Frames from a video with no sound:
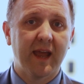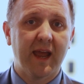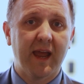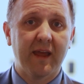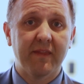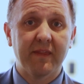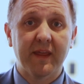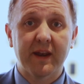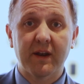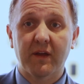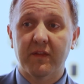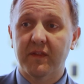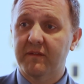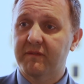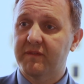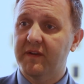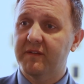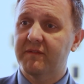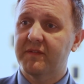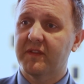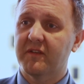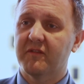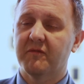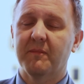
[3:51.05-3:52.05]
and then on the
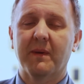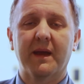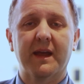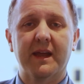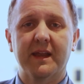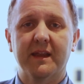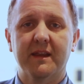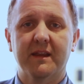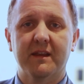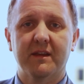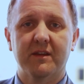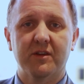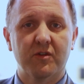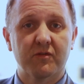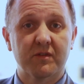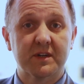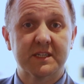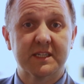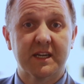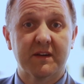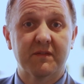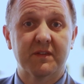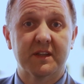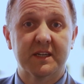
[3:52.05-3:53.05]
5th of May, you
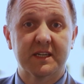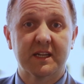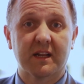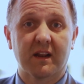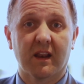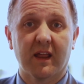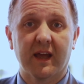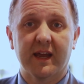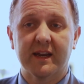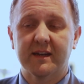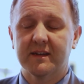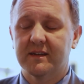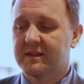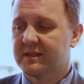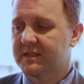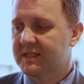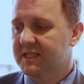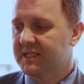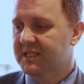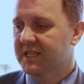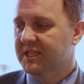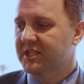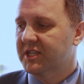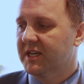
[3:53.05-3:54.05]
received the decline
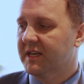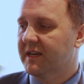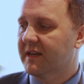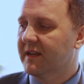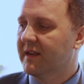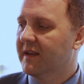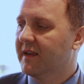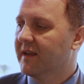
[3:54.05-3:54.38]
decision.